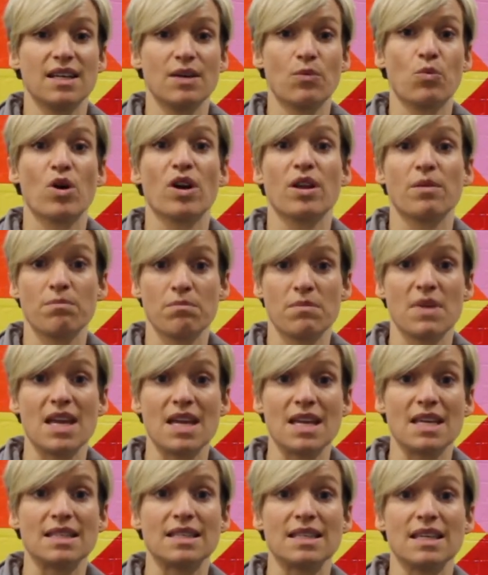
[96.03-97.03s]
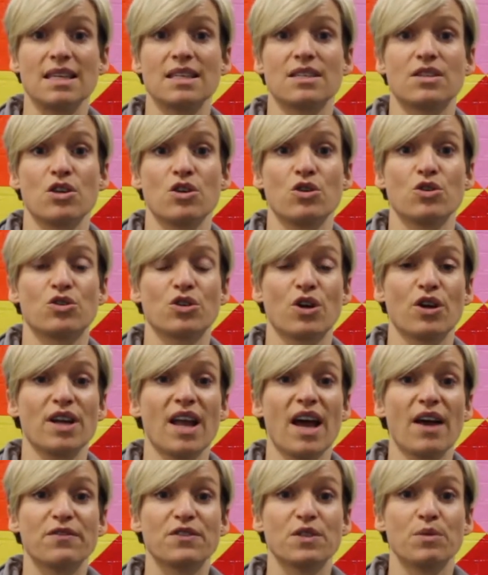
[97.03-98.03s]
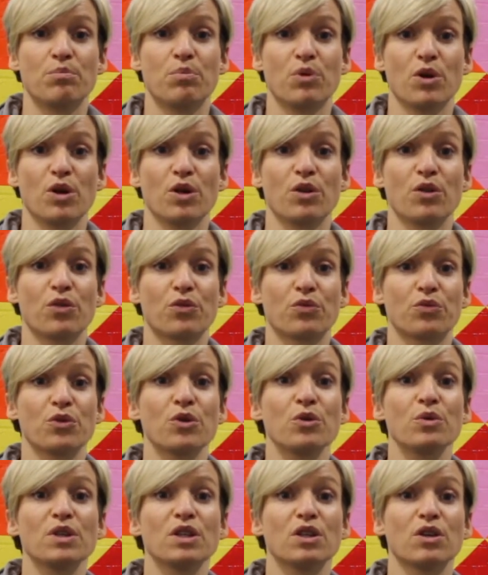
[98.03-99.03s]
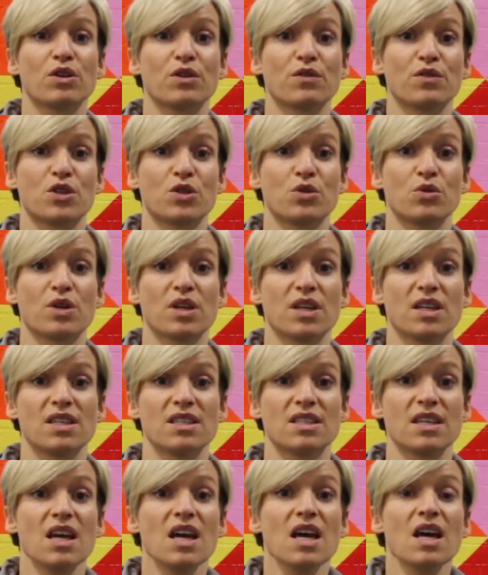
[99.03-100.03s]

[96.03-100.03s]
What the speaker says: what it means is that you don't have to burn through a lot of sugars